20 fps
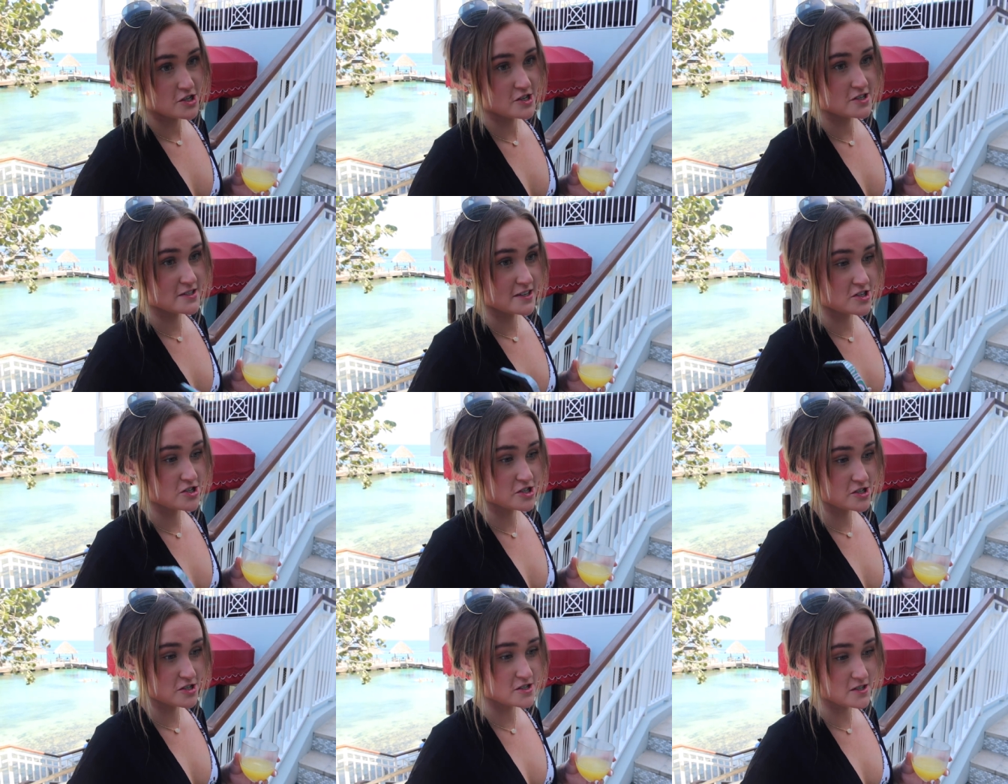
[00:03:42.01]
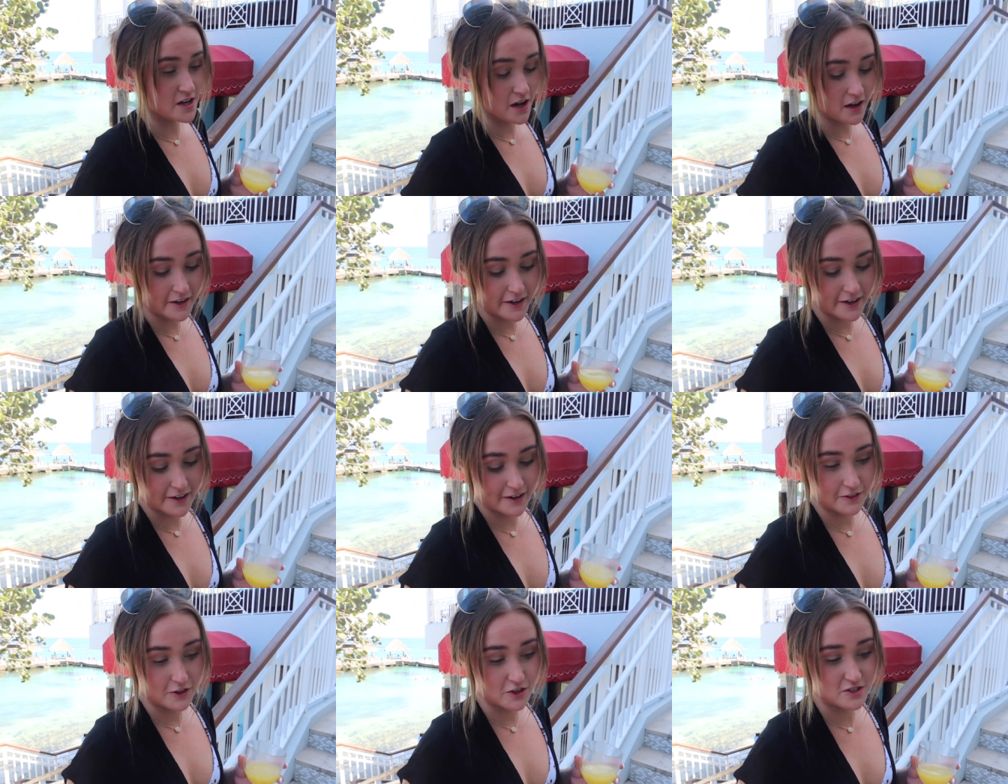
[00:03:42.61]
She said she saw it
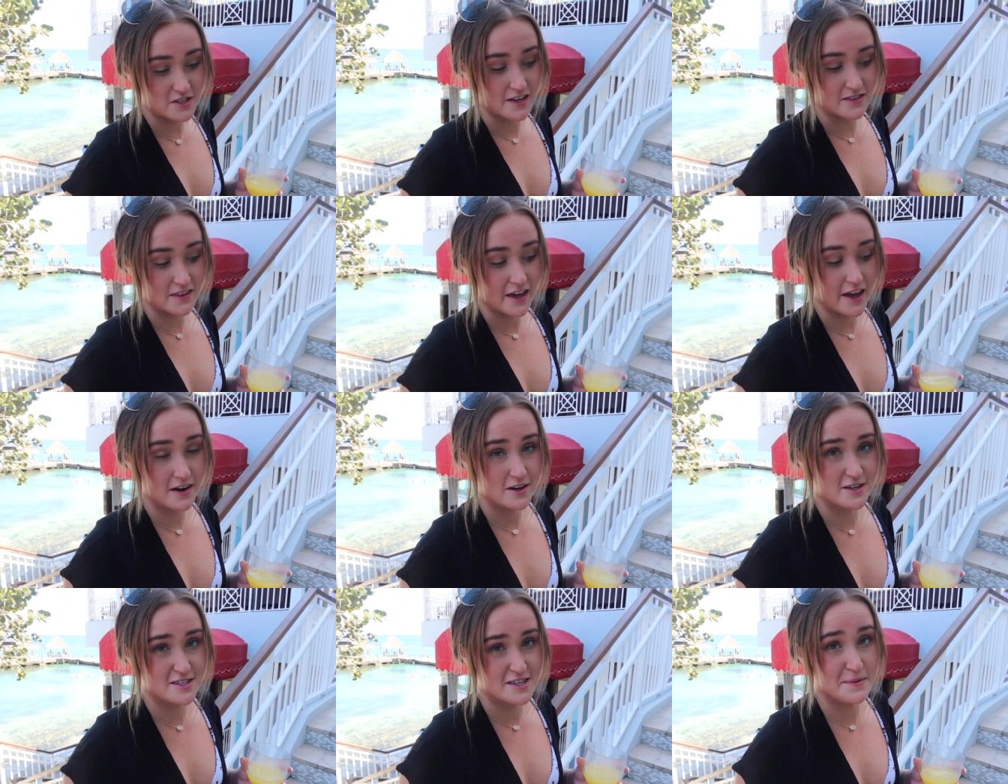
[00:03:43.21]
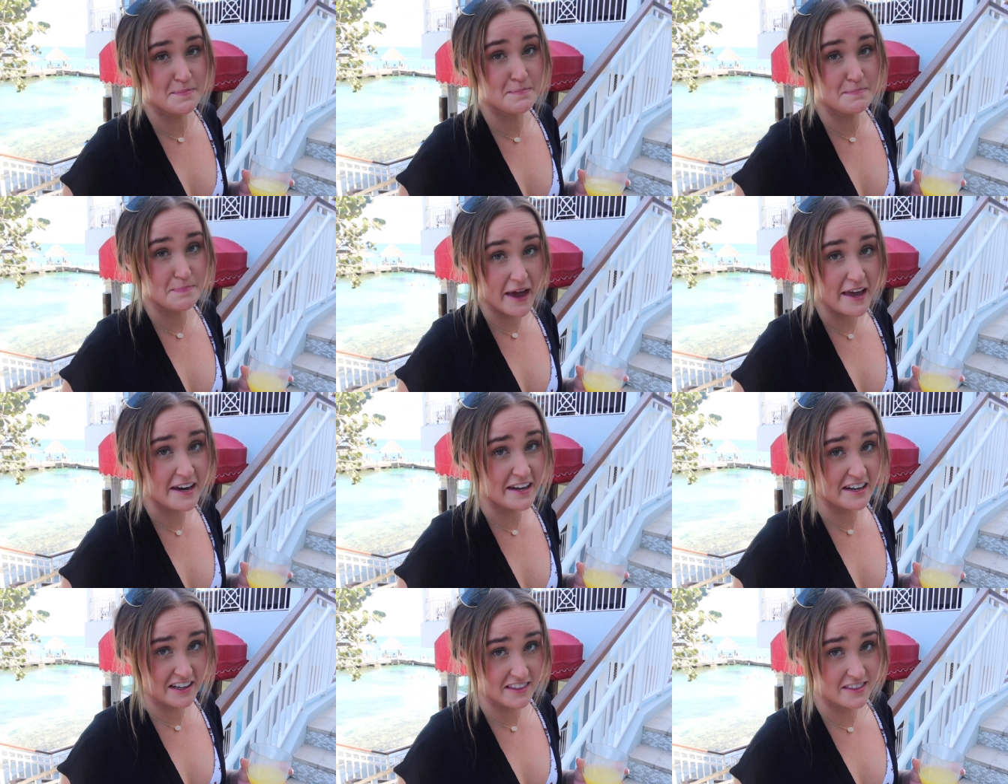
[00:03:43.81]
and it looks like the hair is
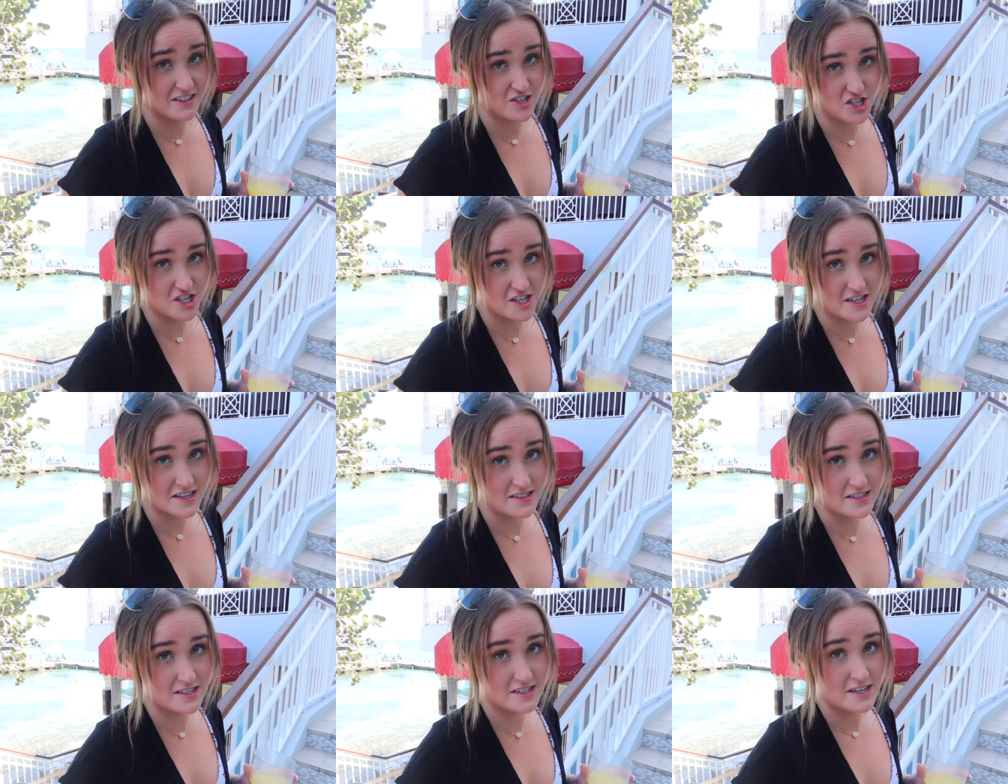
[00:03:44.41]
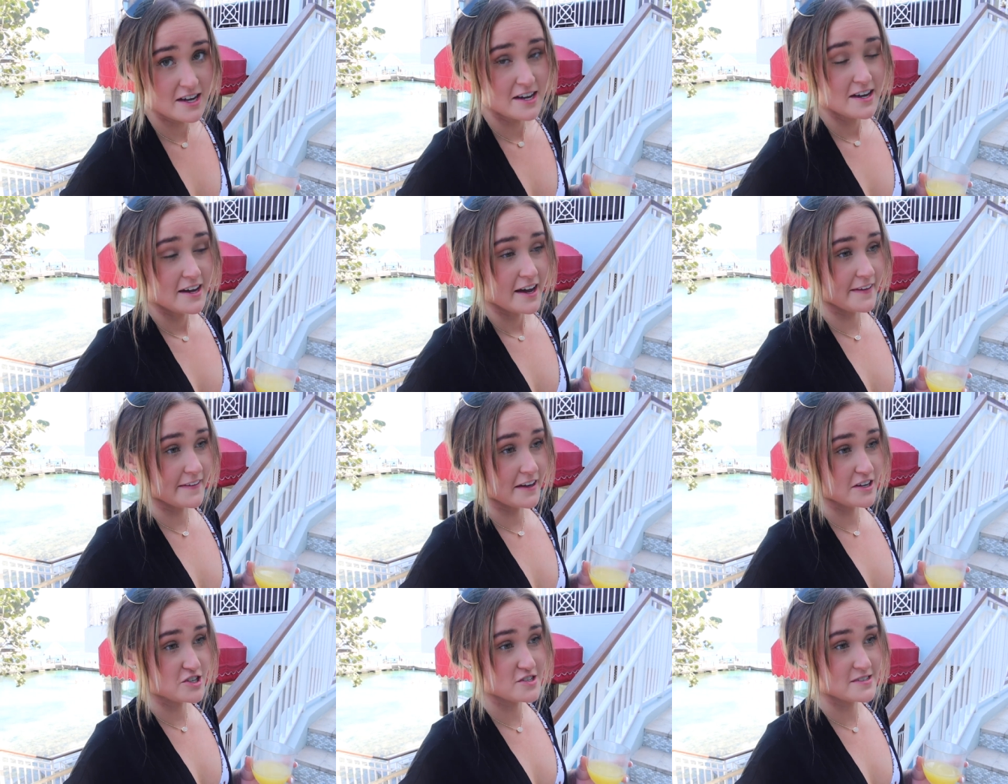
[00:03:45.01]
embedded in the sheets
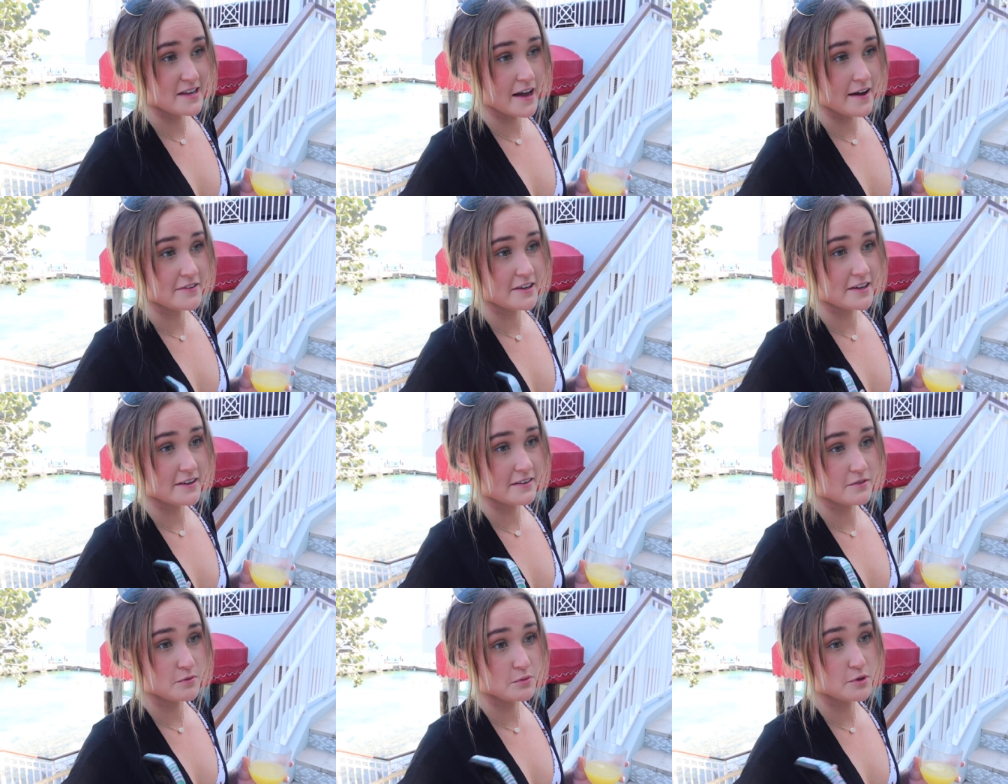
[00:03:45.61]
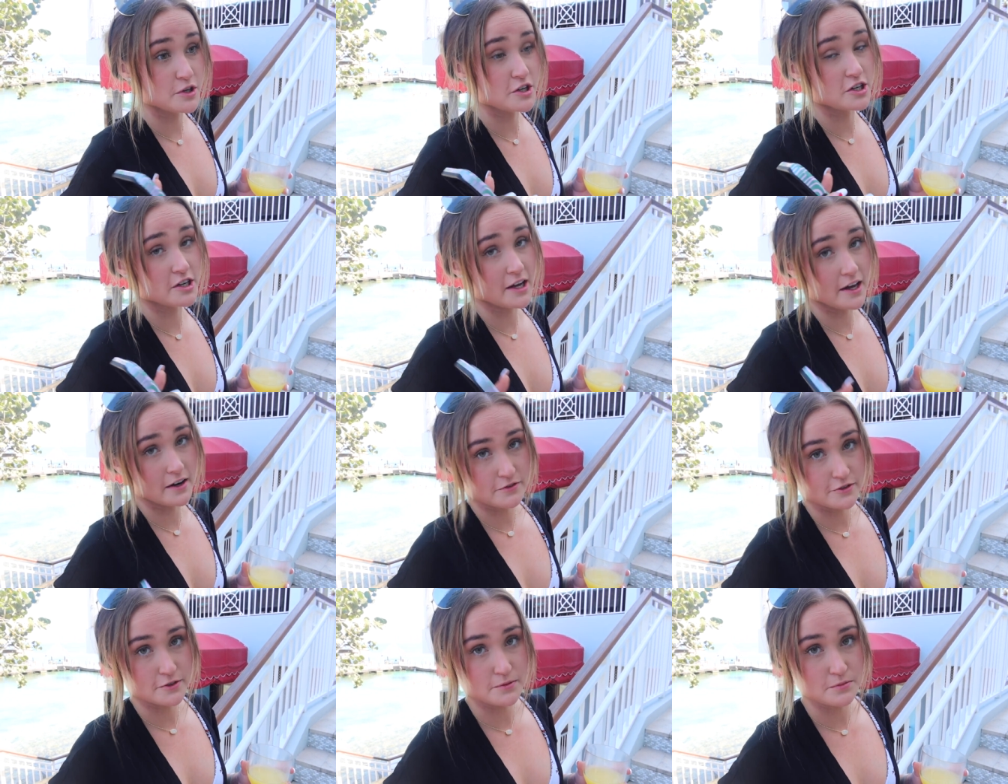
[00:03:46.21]
and that she's having, we could
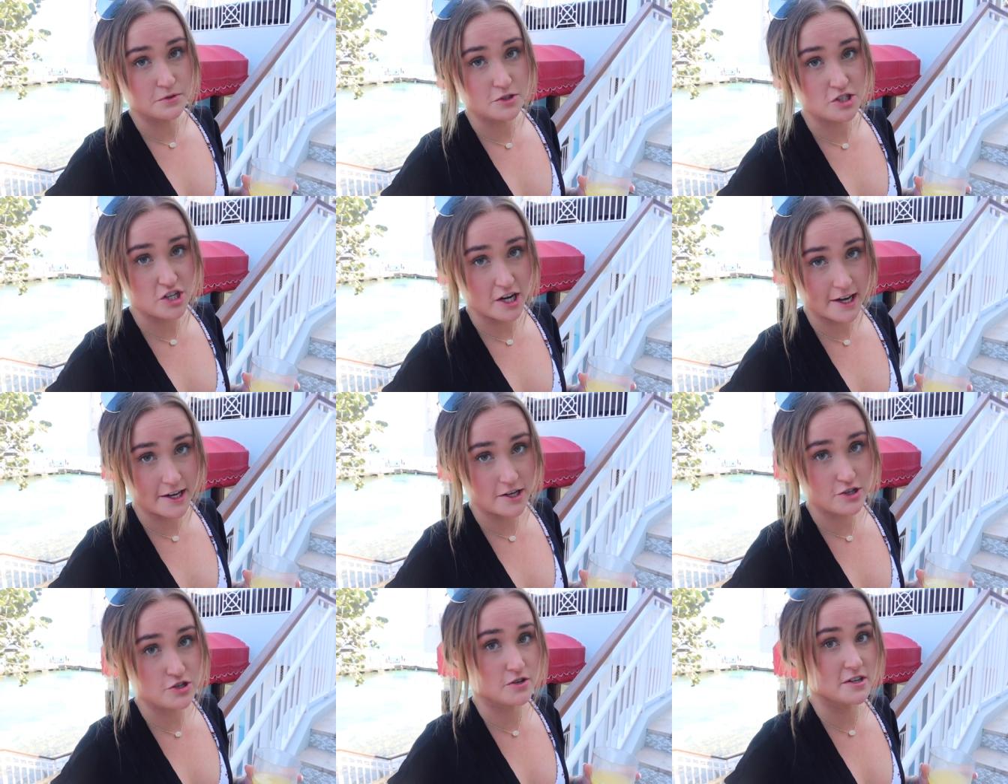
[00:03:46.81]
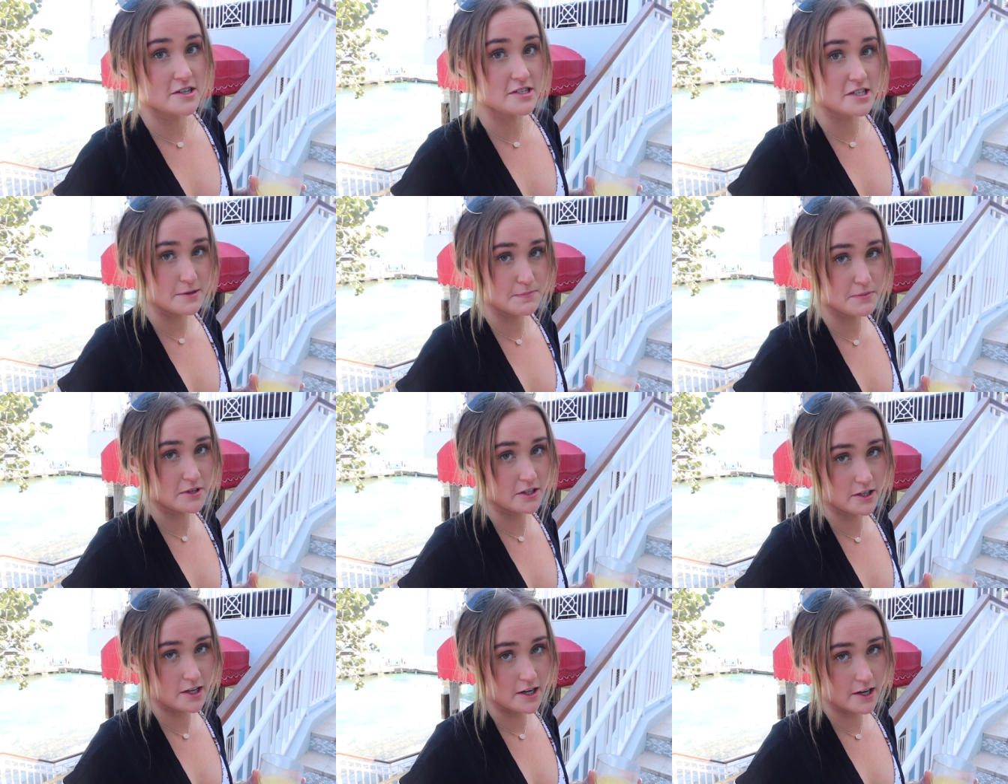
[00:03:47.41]
get a room change or a deep
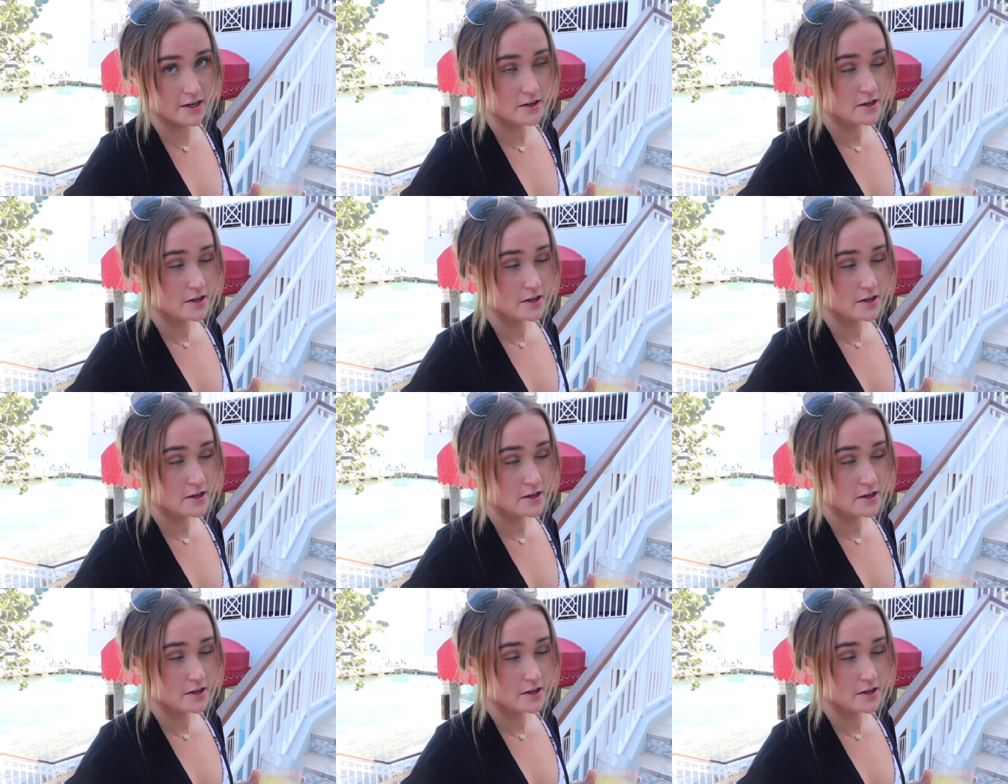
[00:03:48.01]
clean.